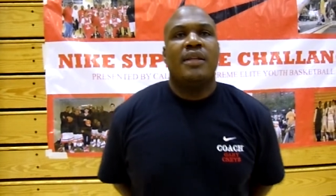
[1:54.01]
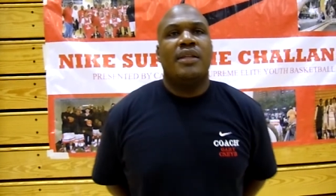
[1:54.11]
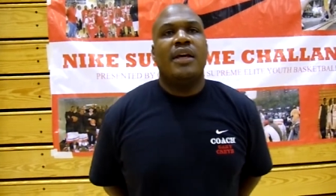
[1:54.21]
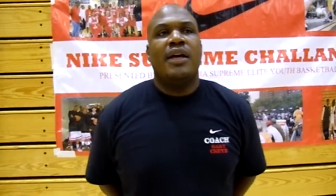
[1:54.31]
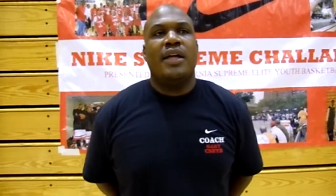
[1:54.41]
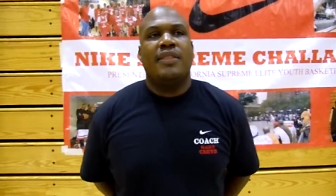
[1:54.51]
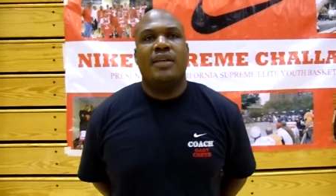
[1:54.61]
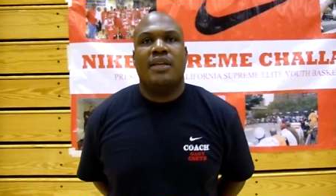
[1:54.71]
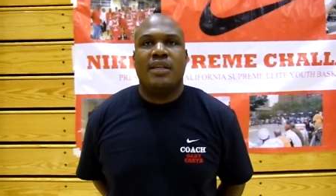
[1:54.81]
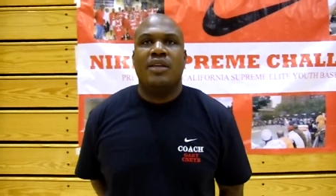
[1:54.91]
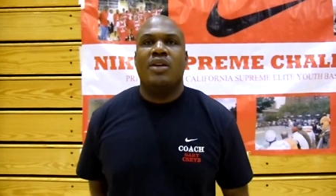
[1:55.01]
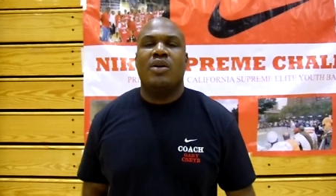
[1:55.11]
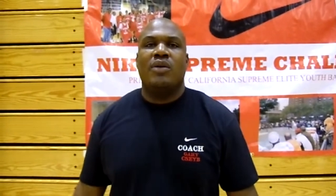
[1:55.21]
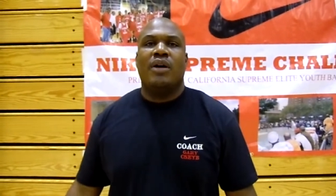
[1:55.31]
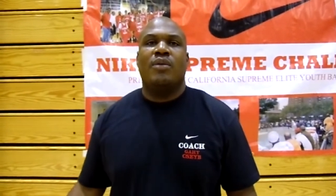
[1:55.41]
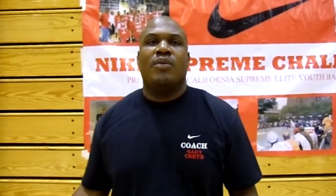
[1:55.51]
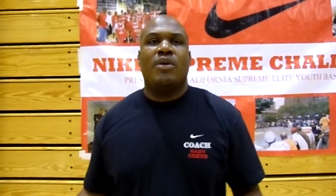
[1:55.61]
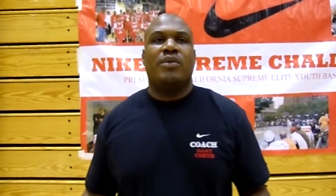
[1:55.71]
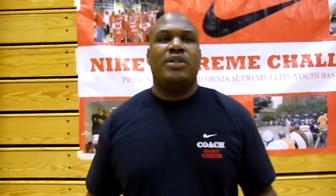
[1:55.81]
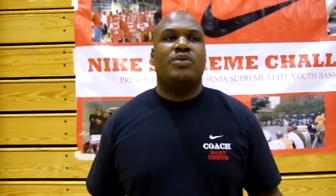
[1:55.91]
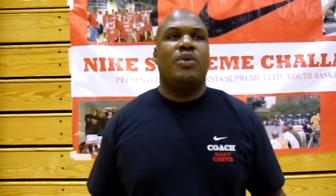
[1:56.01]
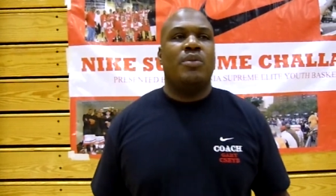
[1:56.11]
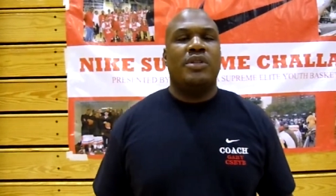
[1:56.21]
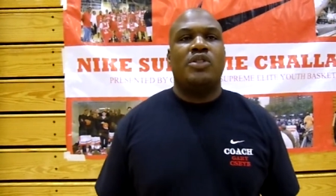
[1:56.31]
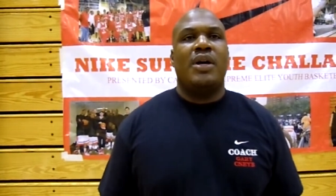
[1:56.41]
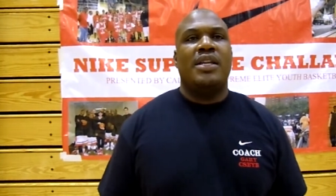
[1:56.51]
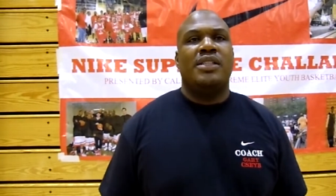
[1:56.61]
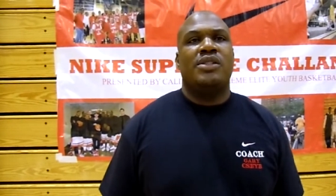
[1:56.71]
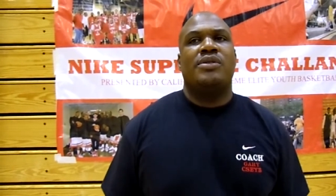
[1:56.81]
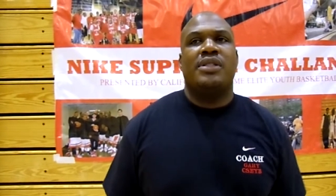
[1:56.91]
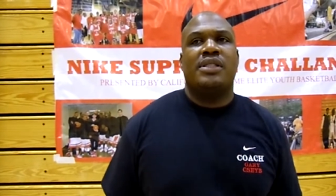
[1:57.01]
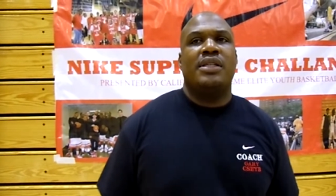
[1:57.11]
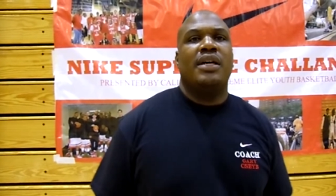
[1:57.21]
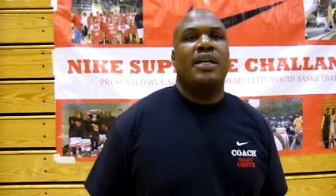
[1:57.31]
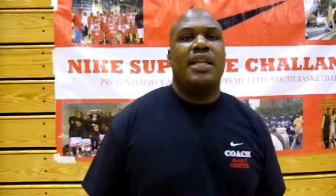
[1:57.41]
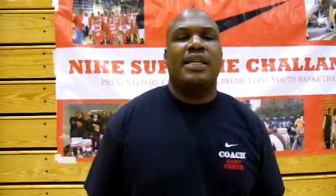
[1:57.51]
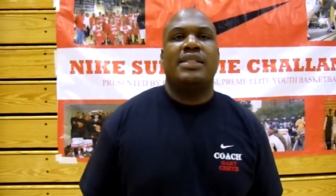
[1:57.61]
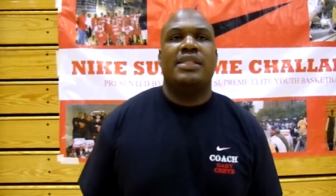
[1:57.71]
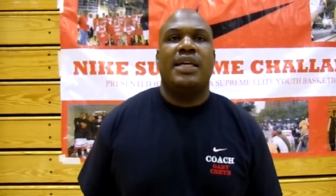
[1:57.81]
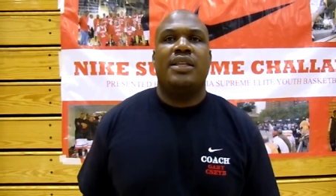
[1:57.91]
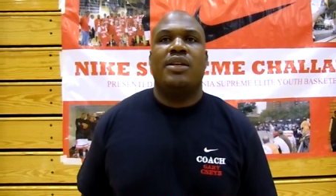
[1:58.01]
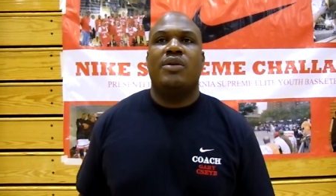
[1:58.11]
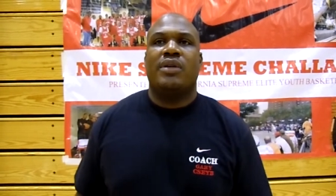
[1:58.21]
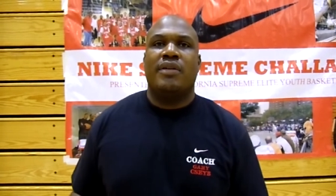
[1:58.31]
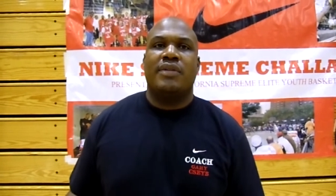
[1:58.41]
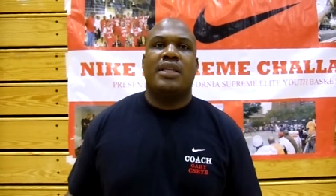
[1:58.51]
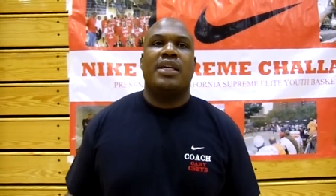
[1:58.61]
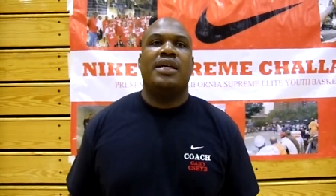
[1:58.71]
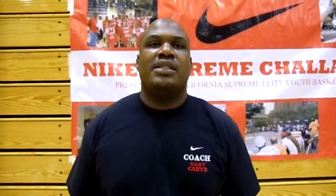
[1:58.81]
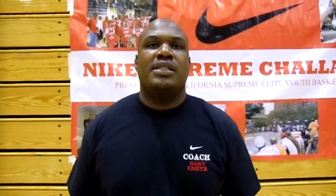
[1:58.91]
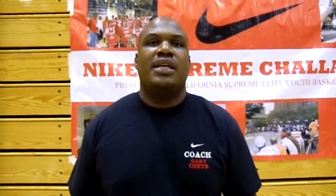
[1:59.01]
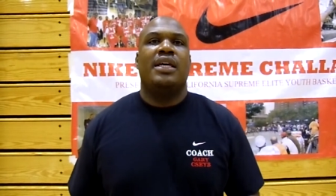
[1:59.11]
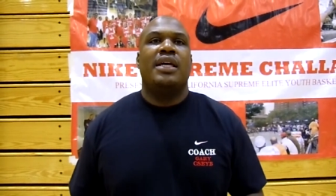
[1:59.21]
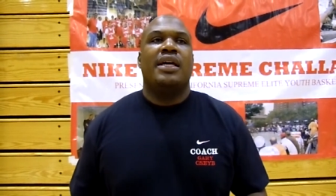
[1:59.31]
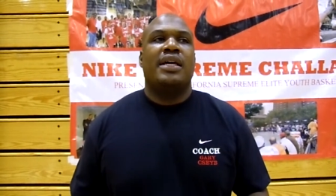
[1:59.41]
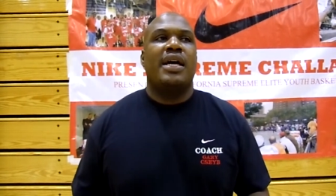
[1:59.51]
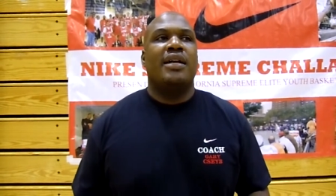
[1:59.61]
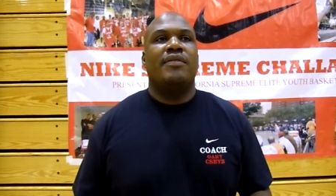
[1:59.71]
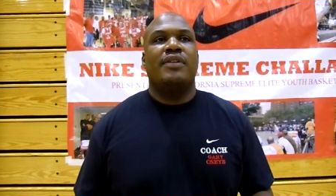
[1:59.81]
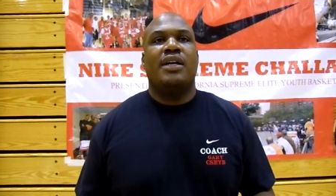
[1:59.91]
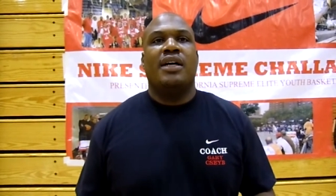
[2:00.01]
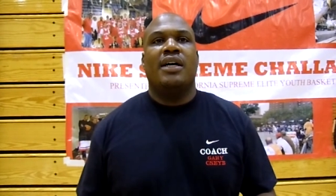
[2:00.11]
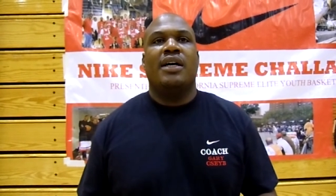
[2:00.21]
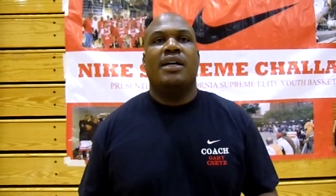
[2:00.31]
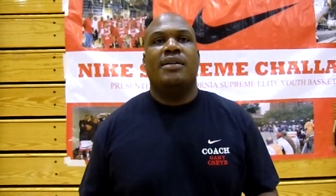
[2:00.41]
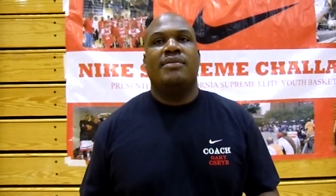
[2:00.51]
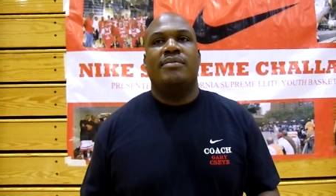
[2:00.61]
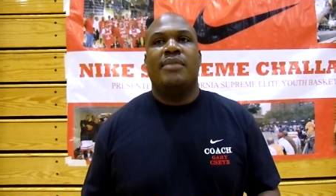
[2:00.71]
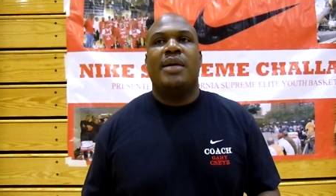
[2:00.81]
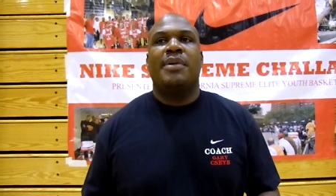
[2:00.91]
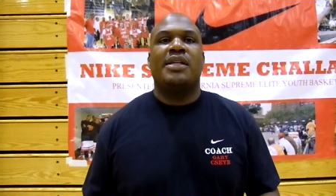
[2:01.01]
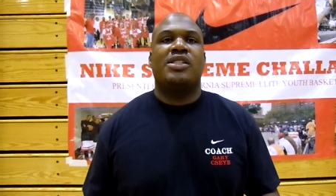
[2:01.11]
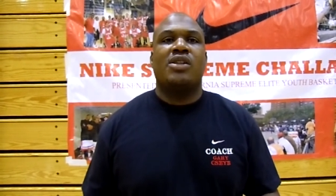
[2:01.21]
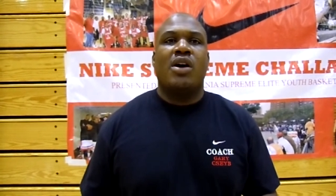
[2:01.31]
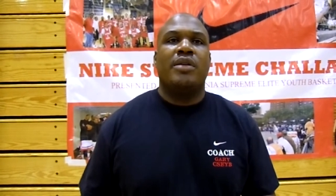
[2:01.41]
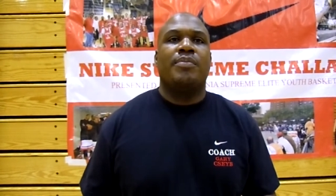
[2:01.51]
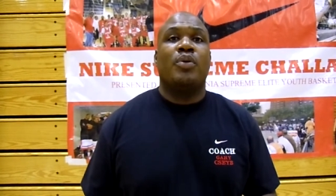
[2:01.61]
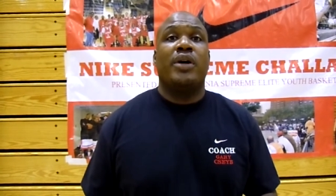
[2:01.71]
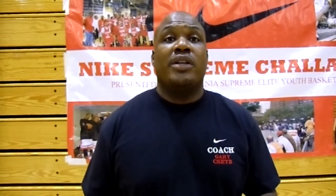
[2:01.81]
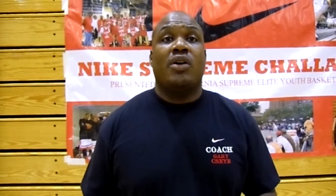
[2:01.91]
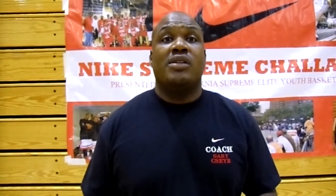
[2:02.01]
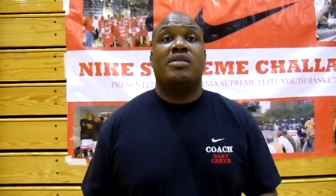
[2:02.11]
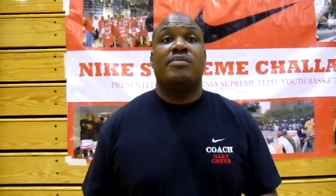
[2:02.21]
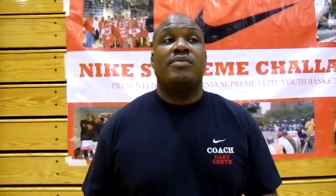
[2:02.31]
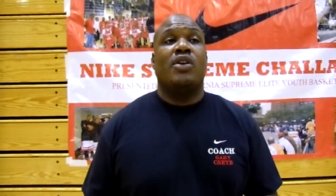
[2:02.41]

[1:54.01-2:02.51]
Yeah, I think, what we try to do is, like I said, give the kids kind of maybe a starting point or some